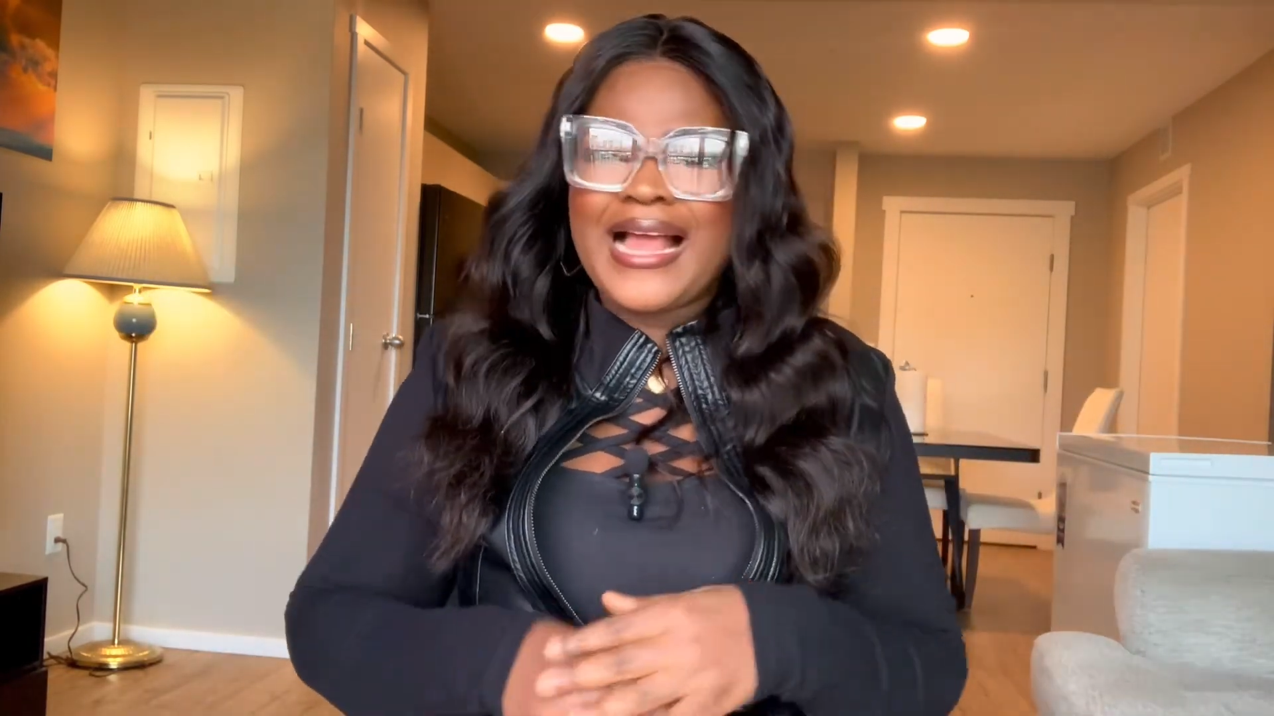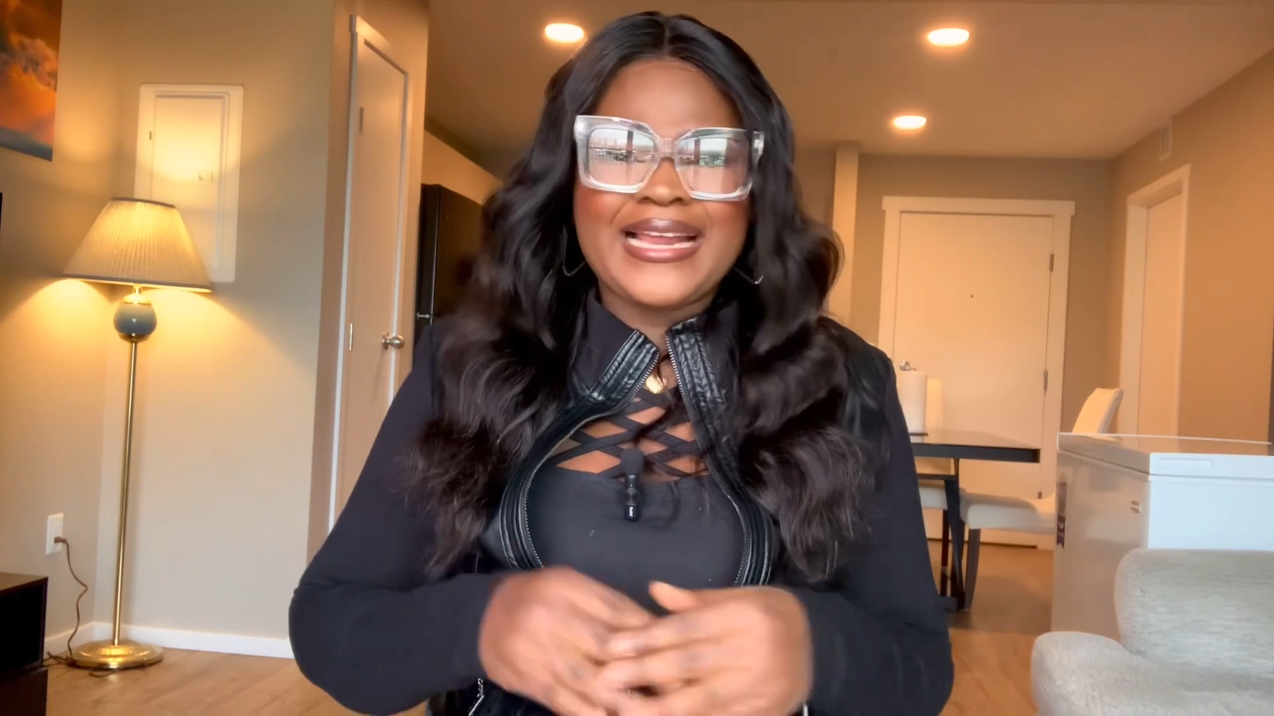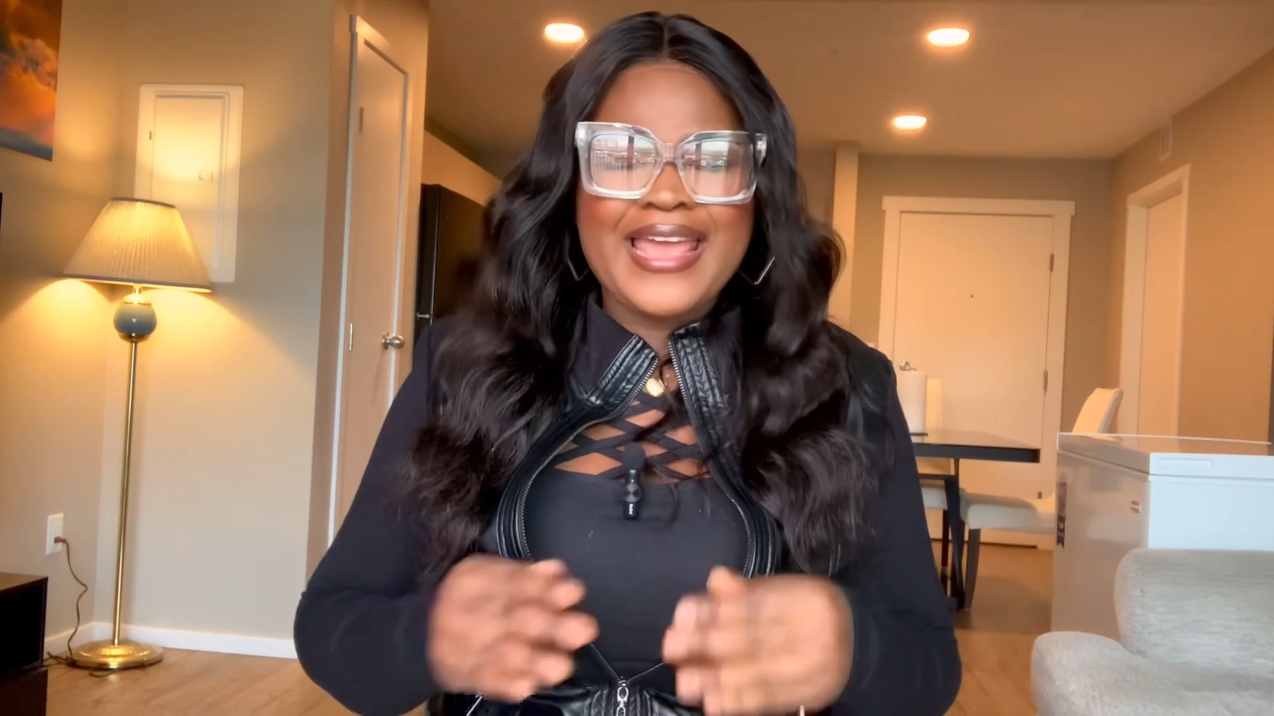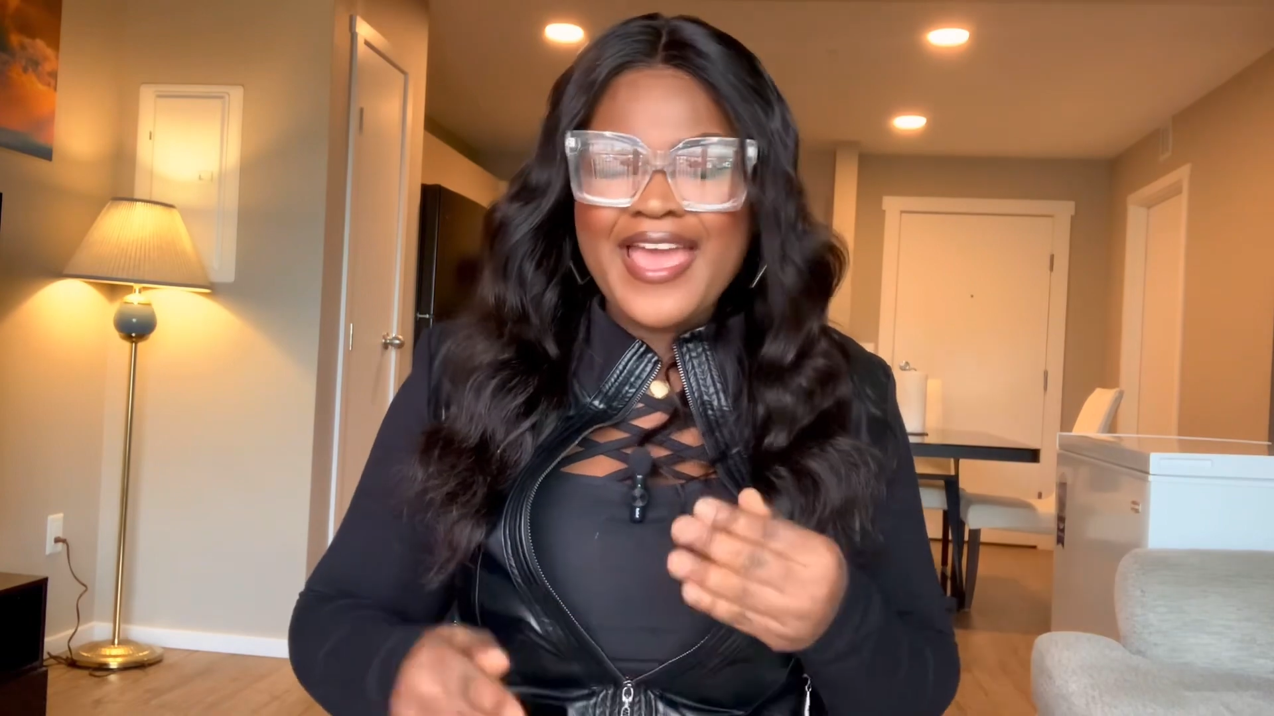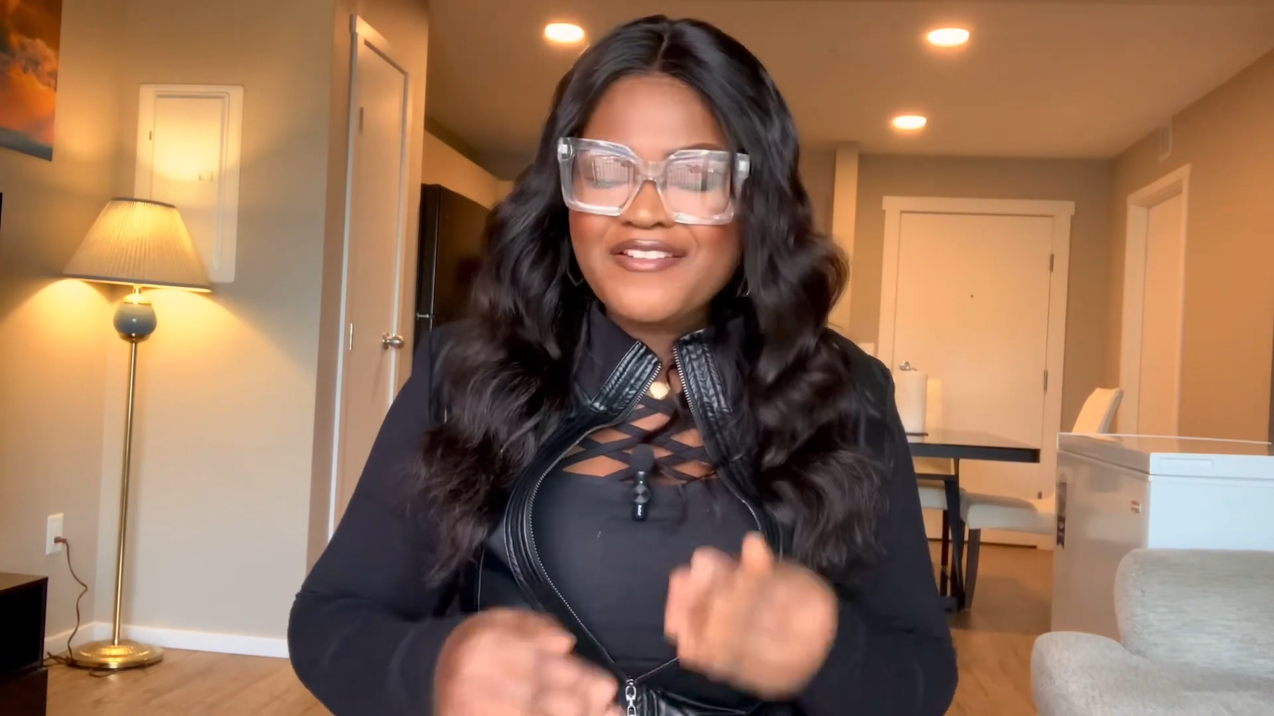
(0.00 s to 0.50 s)

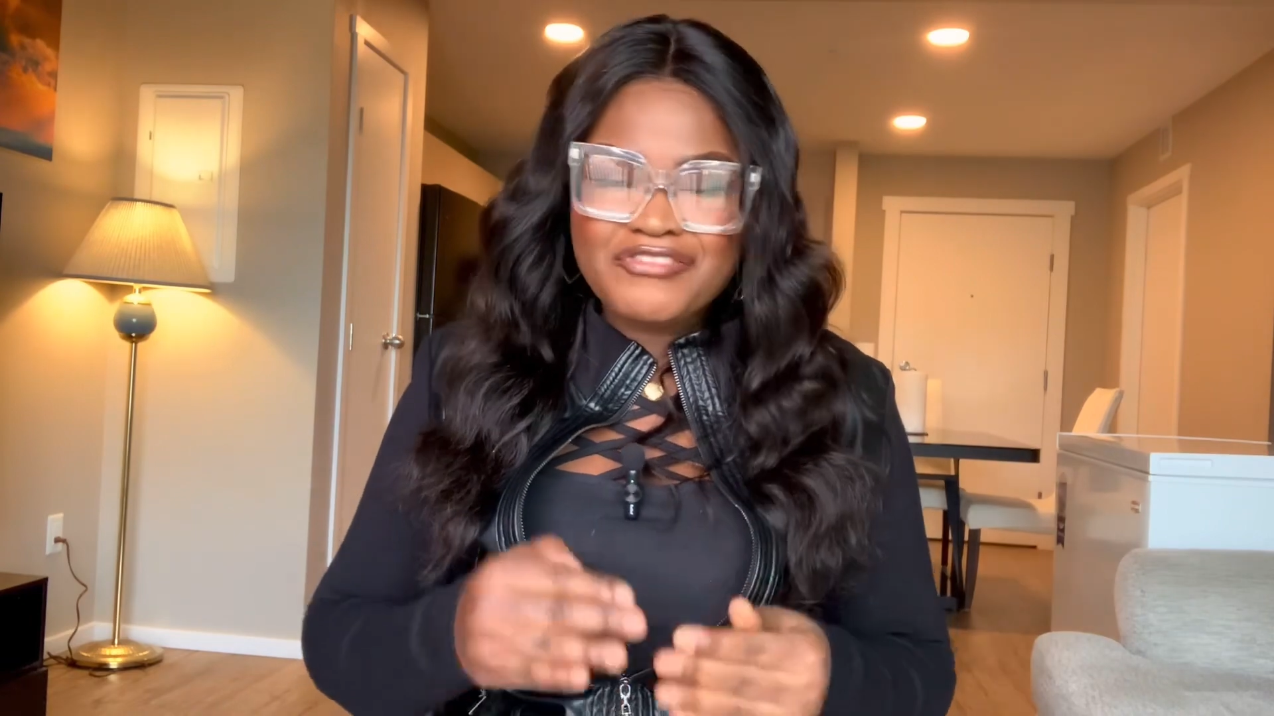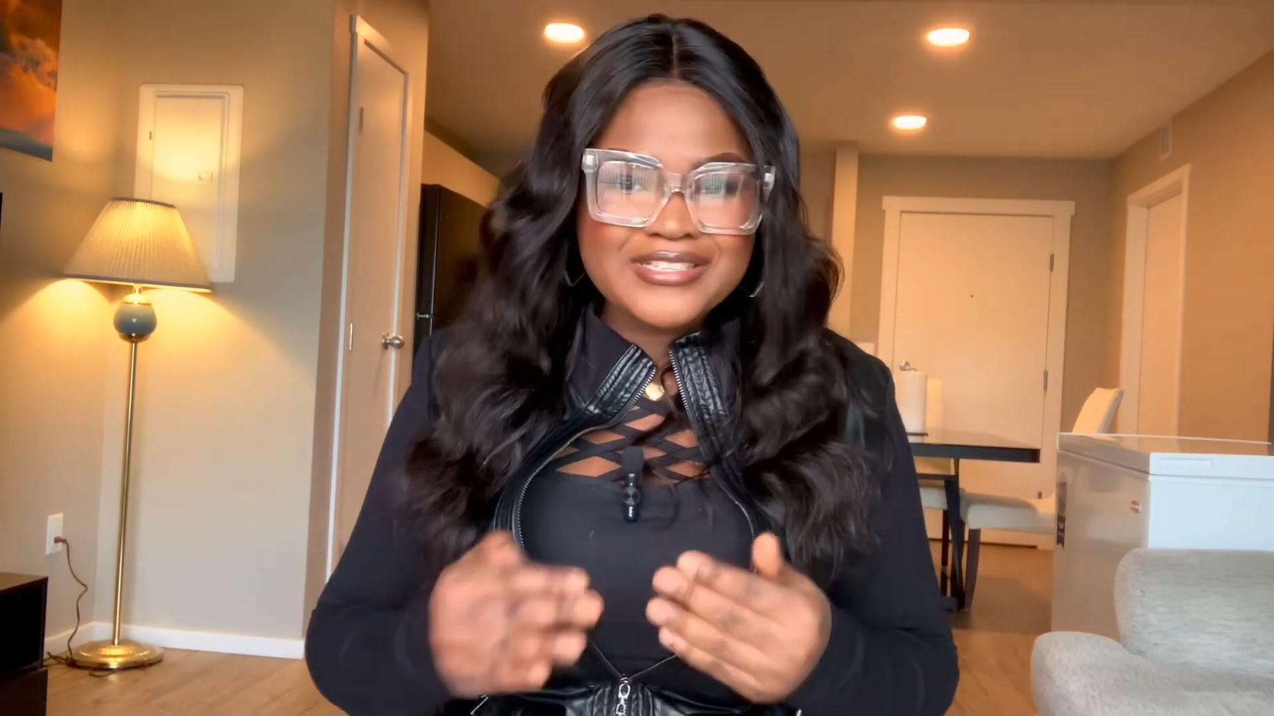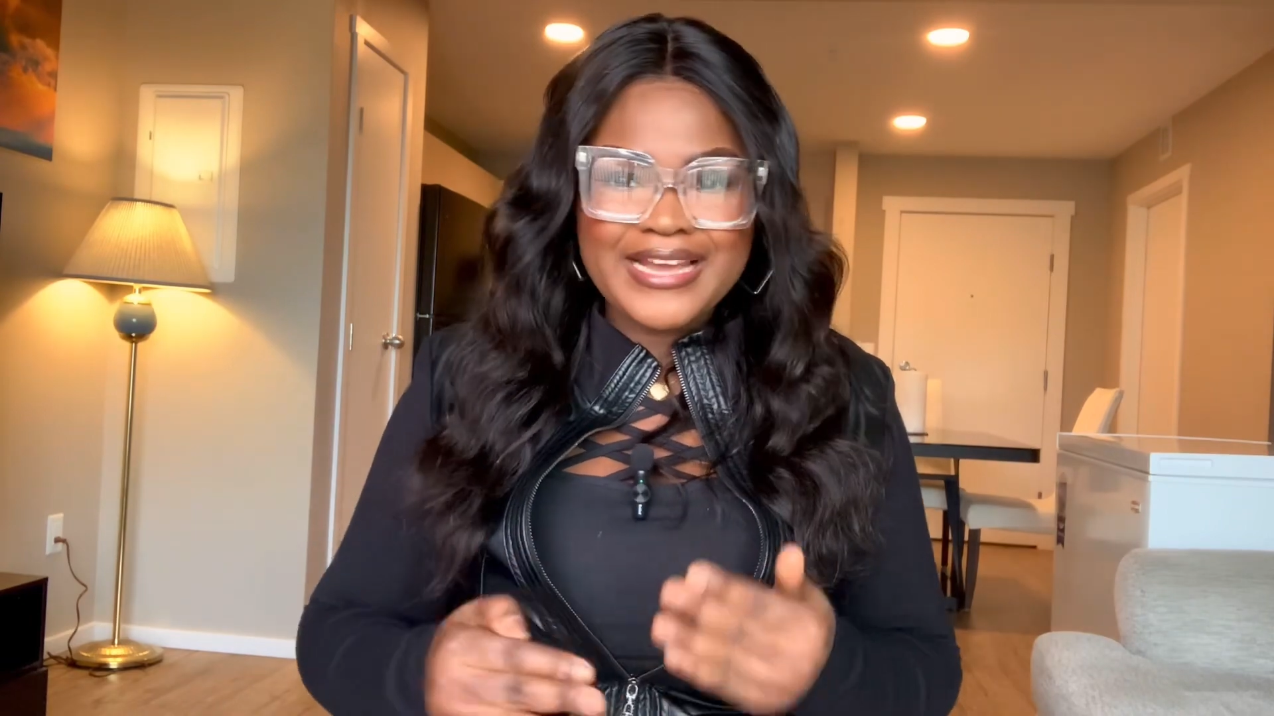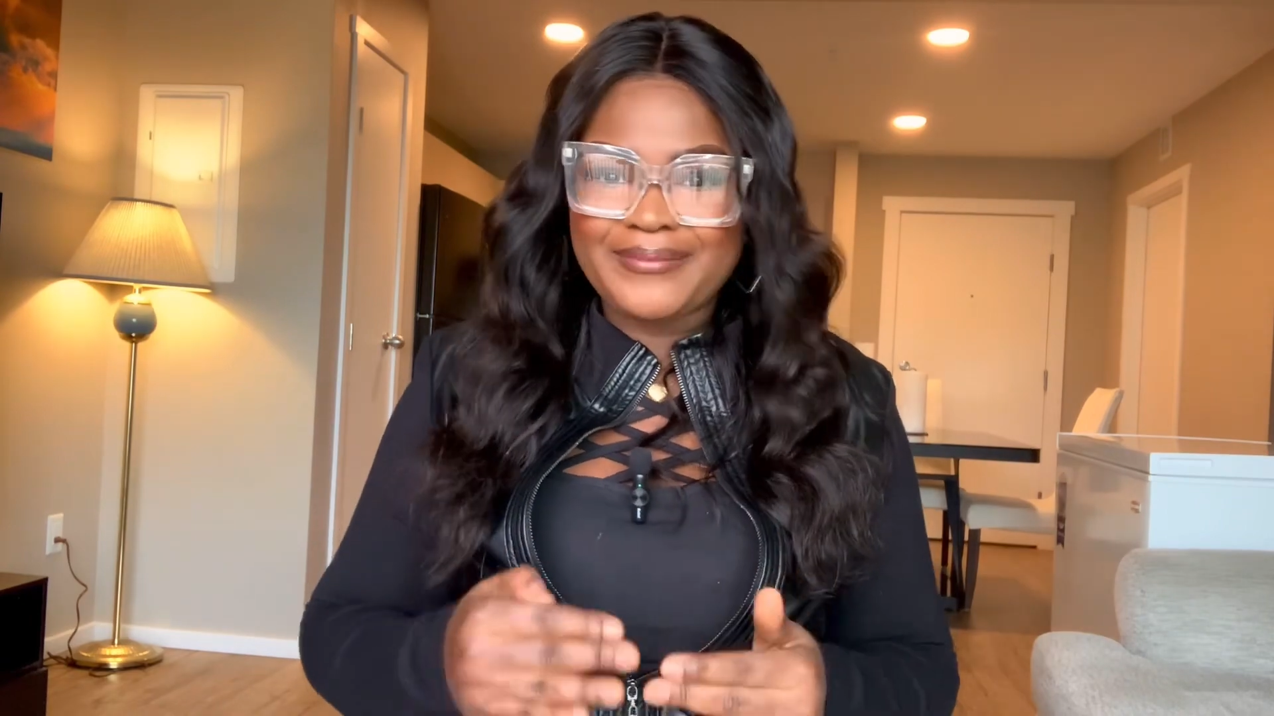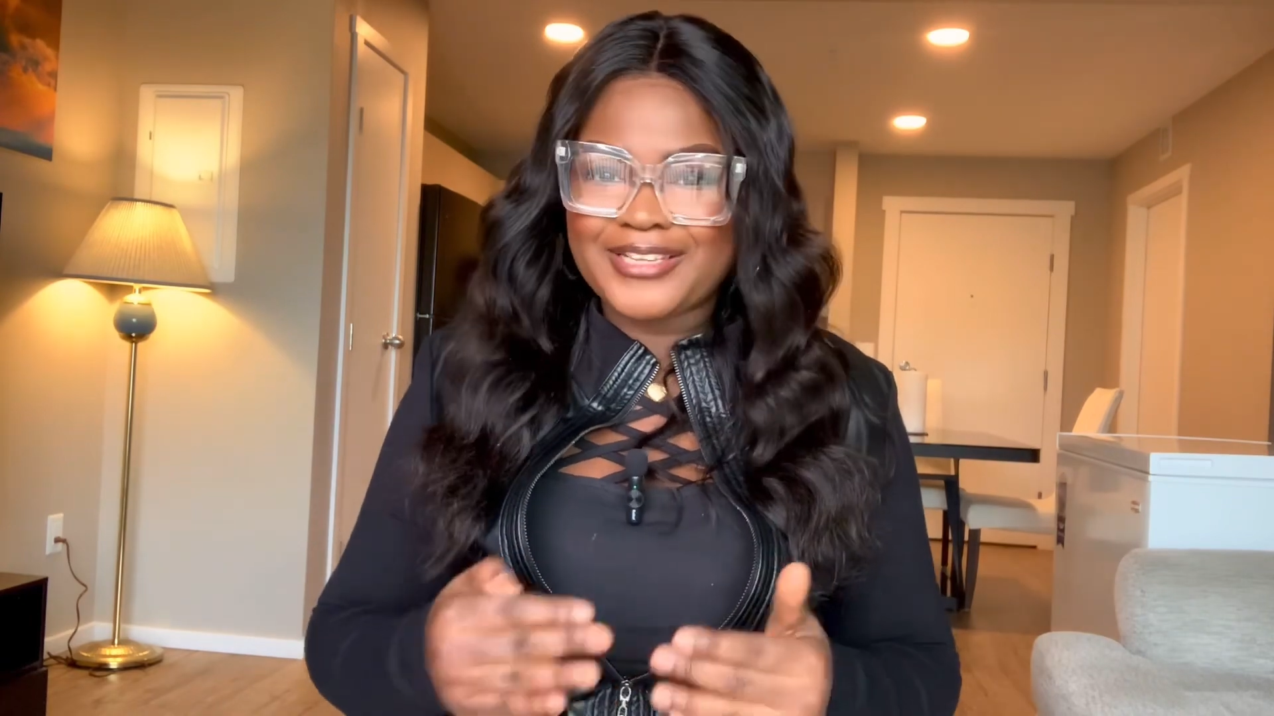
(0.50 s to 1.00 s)
And every time